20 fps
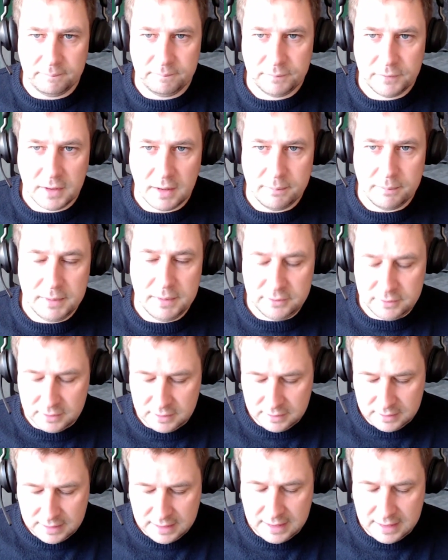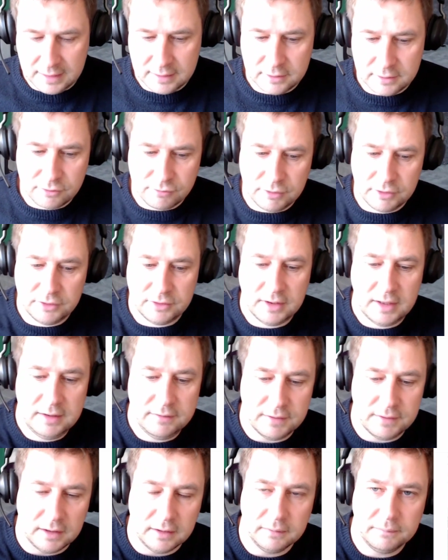emitter and
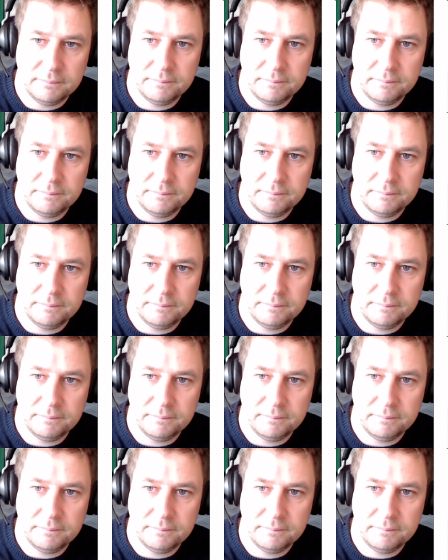receiver